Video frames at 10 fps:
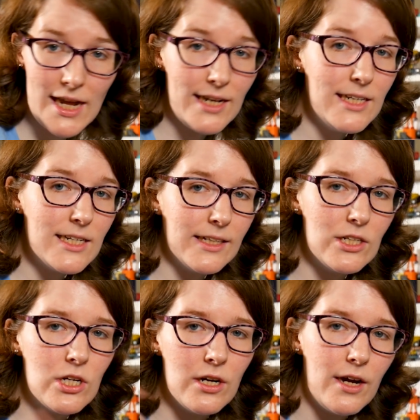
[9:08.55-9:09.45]
10
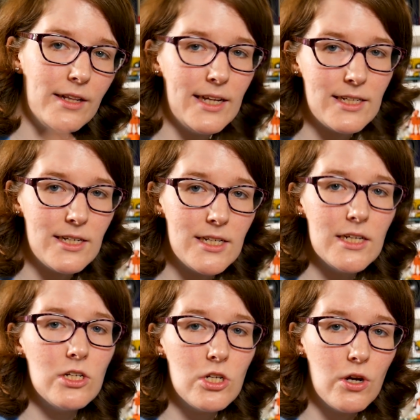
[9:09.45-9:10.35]
installation on the
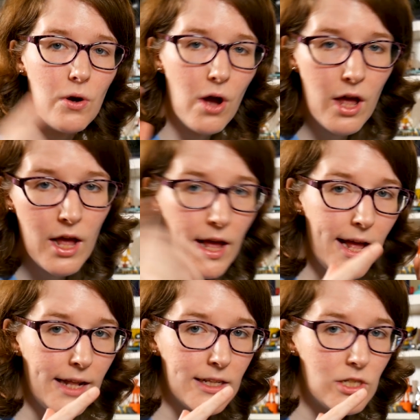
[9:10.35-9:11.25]
SSD. So
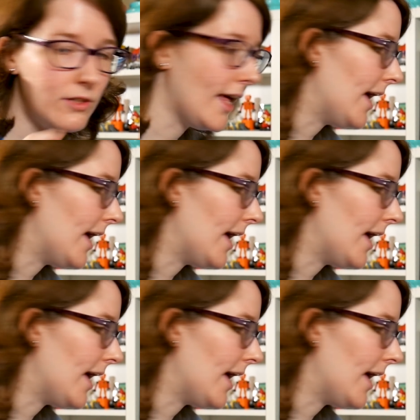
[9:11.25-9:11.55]
Let's do